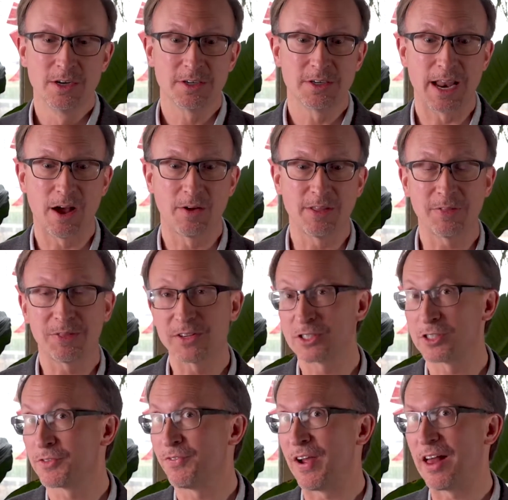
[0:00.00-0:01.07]
Now that this
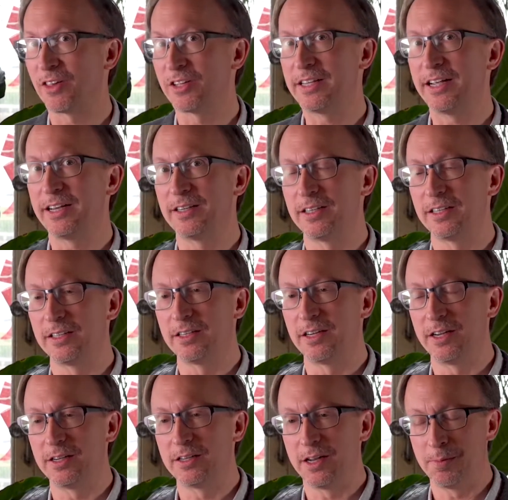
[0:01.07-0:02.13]
is validated
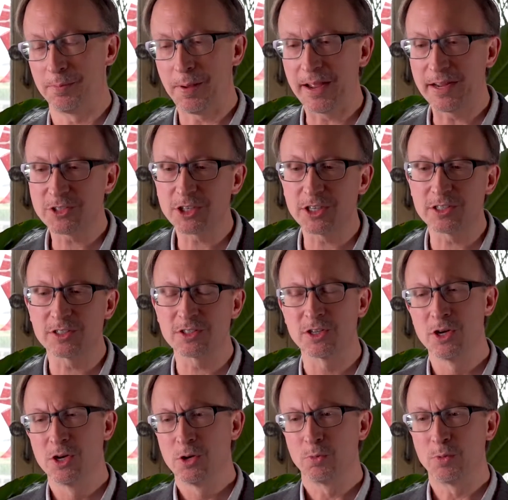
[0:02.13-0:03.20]
in patients,
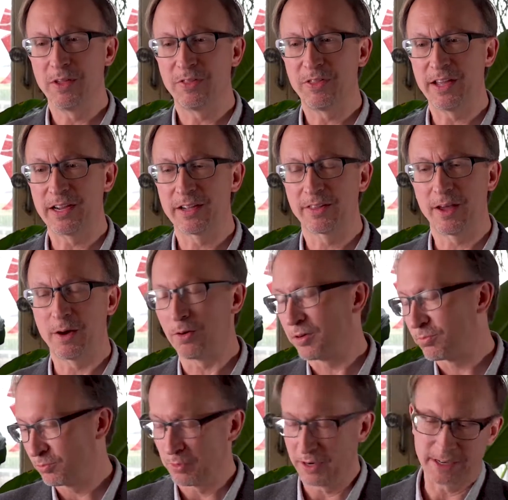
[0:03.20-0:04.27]
we think that
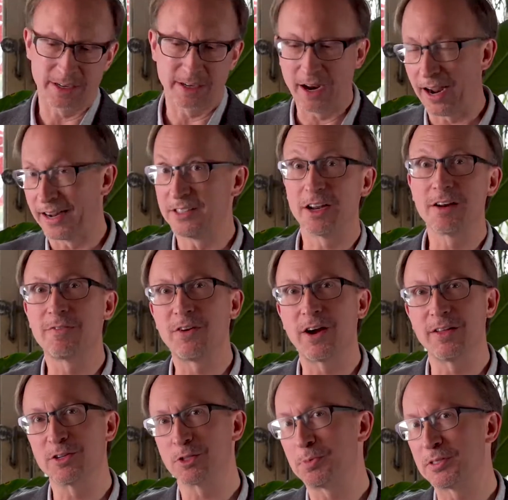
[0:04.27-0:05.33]
we can
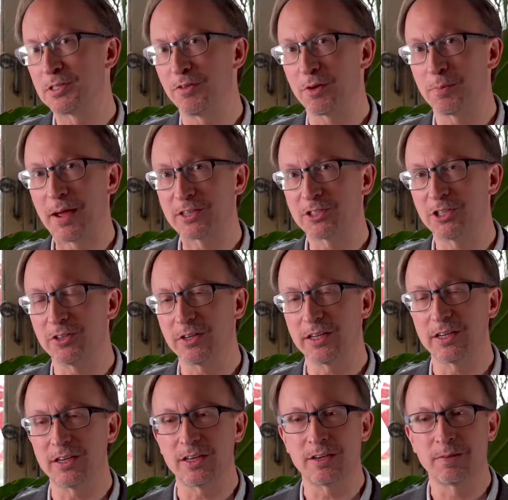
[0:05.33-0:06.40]
identify the specific
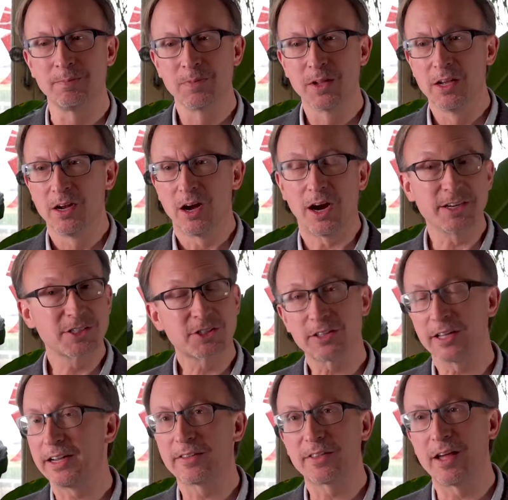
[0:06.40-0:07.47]
bacteria,
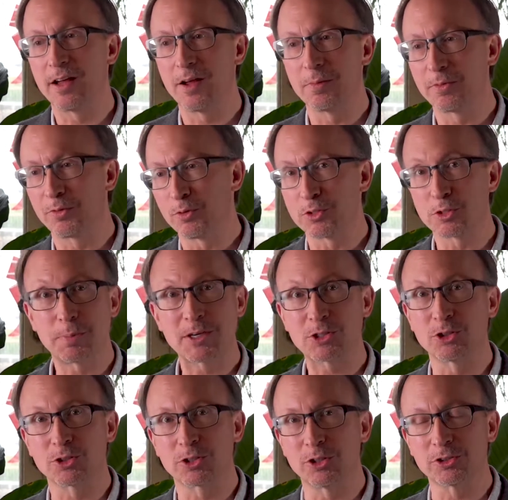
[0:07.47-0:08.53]
isolate them through
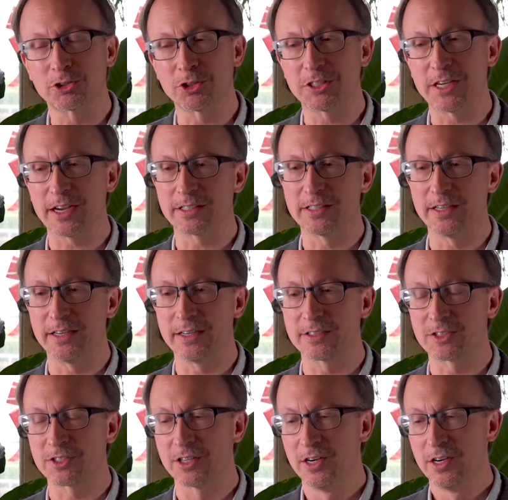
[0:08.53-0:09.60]
special culture
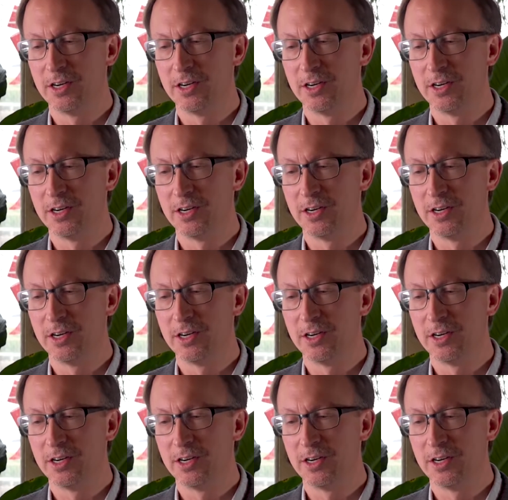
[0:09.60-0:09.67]
techniques,